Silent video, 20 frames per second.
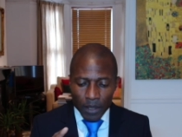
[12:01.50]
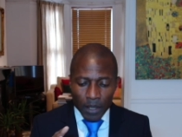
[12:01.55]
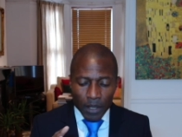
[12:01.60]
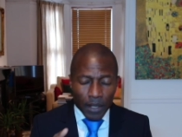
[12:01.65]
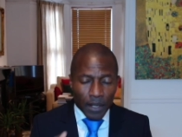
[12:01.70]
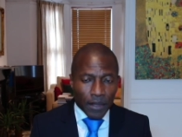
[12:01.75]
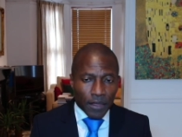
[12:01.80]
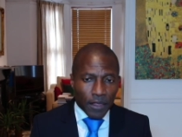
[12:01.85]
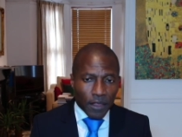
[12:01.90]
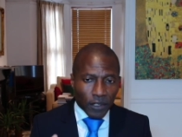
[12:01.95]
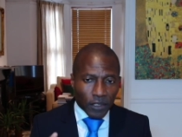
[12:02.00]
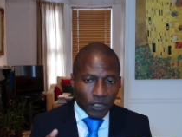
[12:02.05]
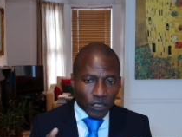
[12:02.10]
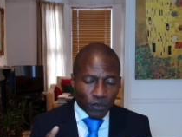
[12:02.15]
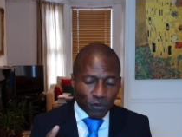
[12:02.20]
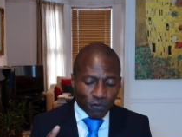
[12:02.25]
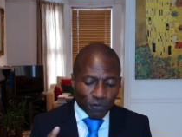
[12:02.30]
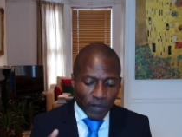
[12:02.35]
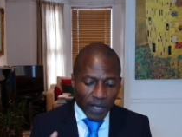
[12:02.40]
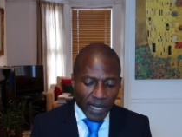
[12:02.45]
In thus
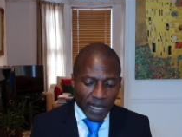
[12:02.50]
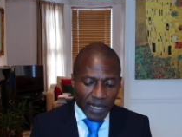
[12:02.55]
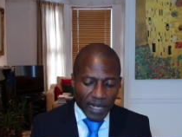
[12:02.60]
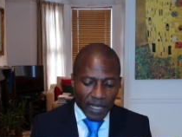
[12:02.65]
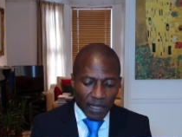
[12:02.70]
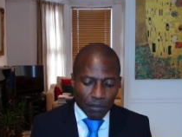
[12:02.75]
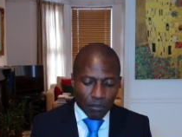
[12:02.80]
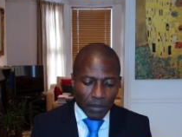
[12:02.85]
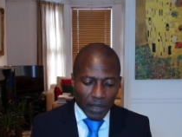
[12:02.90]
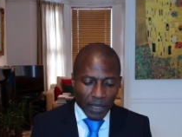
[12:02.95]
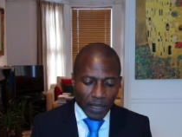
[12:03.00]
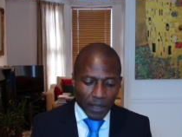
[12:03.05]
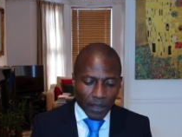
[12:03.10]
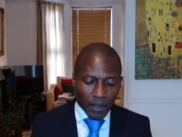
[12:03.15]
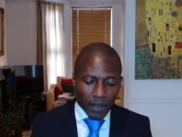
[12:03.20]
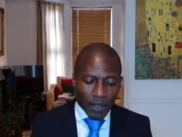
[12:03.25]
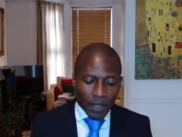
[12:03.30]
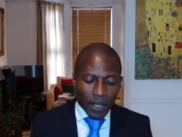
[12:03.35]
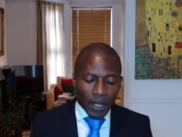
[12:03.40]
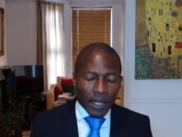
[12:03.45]
failing me,
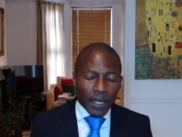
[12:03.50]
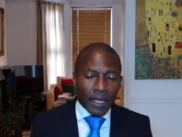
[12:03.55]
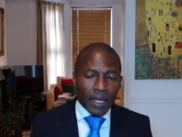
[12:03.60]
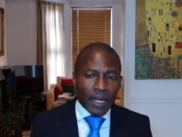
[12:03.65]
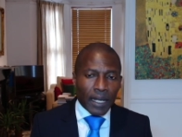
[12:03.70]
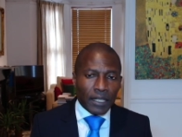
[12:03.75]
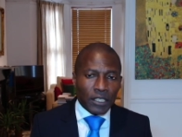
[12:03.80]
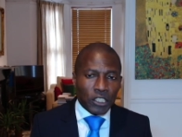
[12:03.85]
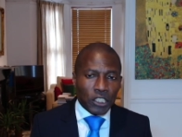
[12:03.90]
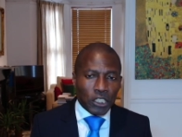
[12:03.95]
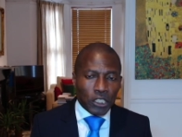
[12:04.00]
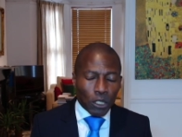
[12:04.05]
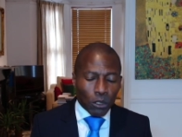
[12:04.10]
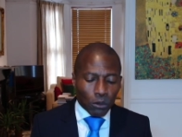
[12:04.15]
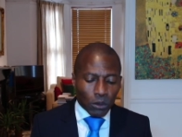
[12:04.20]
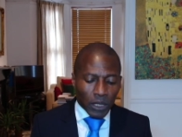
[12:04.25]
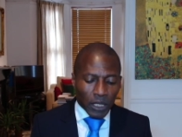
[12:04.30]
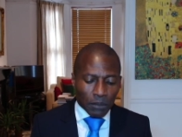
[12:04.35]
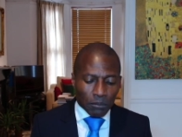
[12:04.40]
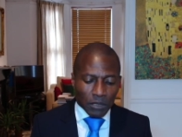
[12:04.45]
he has shown
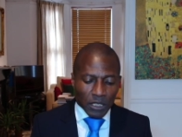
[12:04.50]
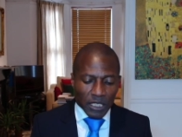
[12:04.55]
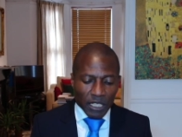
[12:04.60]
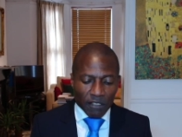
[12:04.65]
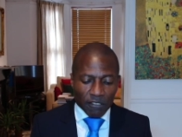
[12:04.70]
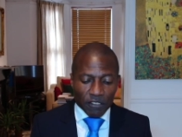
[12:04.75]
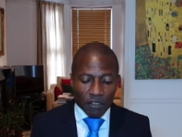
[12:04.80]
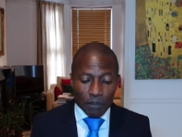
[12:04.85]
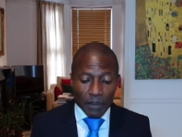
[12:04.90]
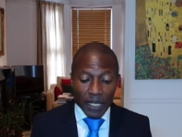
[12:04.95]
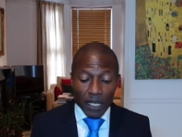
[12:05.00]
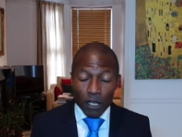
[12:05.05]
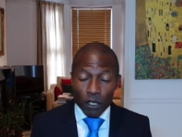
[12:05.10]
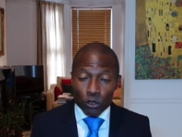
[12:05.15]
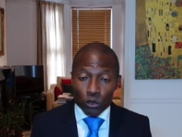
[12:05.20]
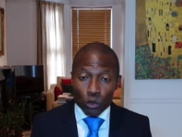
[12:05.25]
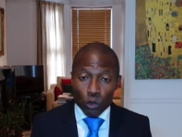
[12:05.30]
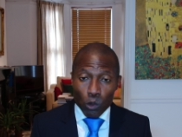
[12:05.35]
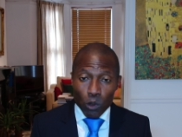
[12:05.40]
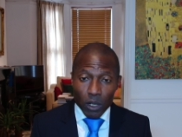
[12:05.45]
himself to be
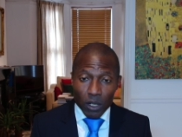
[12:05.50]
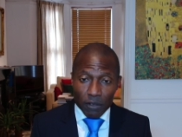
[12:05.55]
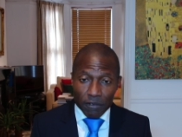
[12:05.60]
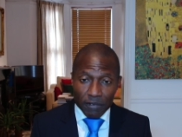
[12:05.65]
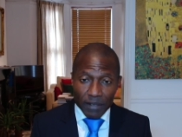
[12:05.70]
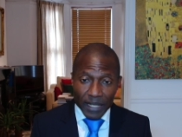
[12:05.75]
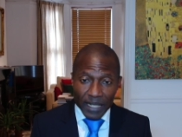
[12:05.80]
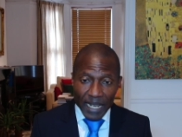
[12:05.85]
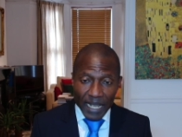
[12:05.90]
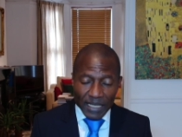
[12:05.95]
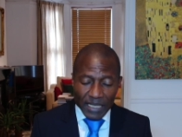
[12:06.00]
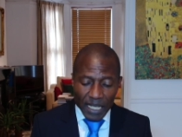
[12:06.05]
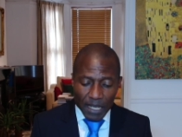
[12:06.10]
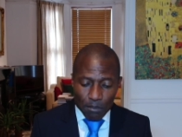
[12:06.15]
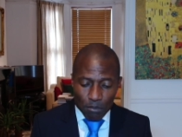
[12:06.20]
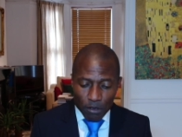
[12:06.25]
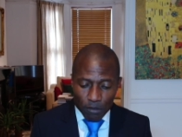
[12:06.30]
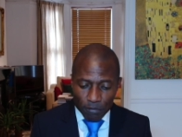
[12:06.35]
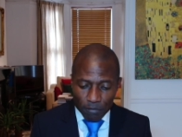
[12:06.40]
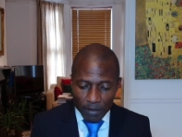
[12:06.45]
unqualified as a
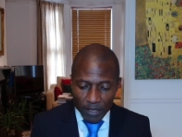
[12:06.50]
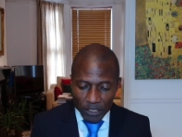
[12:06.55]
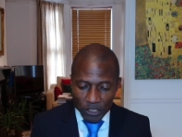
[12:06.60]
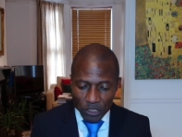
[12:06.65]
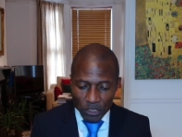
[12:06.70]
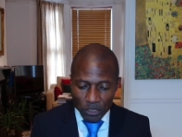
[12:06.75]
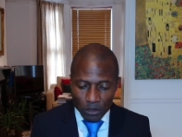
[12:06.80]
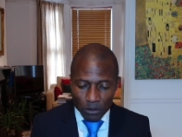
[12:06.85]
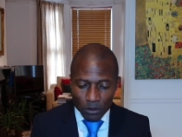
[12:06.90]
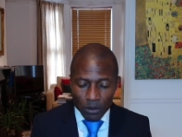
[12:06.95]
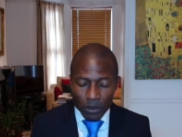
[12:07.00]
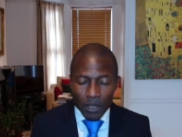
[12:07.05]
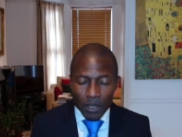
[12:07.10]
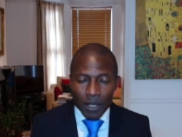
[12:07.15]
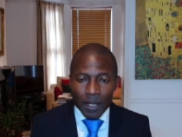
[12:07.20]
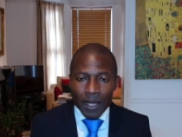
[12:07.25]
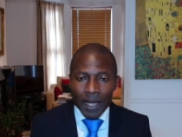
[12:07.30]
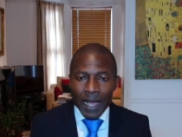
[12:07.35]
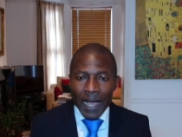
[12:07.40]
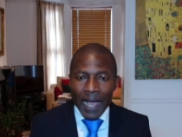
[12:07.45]
professional
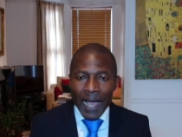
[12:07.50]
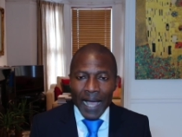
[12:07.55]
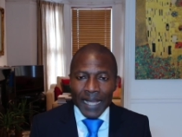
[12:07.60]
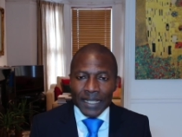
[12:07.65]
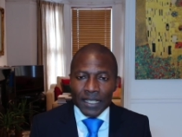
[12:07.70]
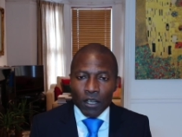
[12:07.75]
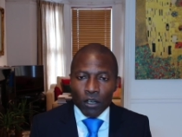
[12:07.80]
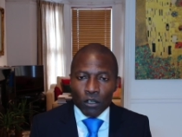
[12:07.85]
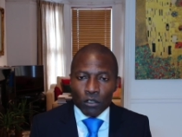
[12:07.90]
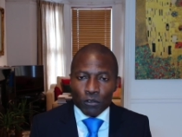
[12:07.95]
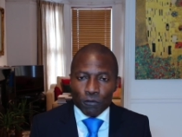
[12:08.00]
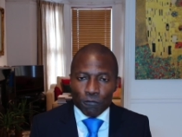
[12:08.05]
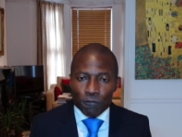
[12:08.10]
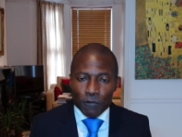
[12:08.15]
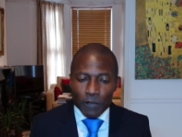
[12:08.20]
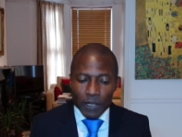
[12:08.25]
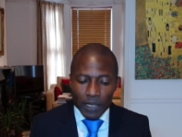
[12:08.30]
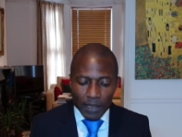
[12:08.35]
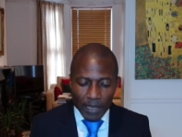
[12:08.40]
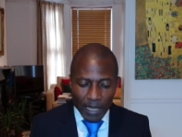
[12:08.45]
and
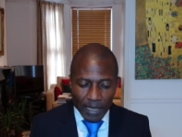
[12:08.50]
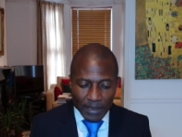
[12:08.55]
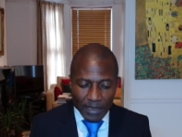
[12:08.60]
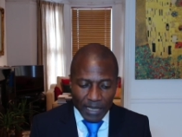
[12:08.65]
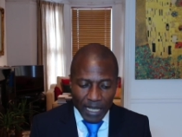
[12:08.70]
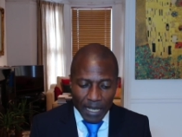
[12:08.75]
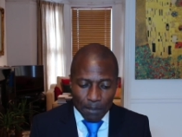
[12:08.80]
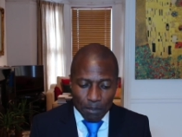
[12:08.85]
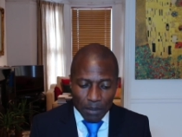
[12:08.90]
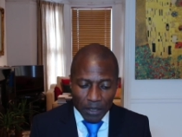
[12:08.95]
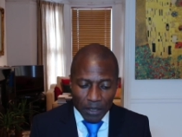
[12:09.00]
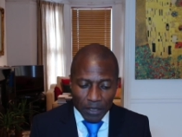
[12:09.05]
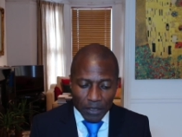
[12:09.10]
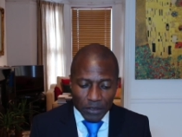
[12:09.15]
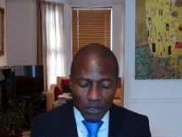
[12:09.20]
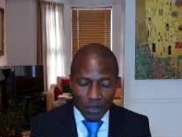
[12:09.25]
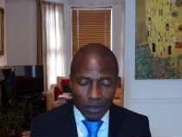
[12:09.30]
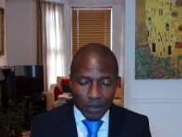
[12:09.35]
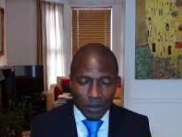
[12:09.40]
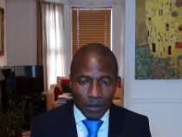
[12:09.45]
unfit as a
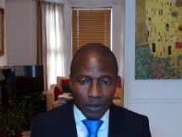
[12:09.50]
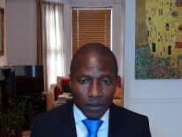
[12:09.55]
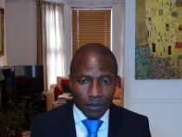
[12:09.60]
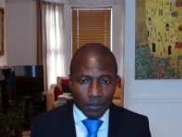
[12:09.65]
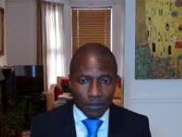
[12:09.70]
person.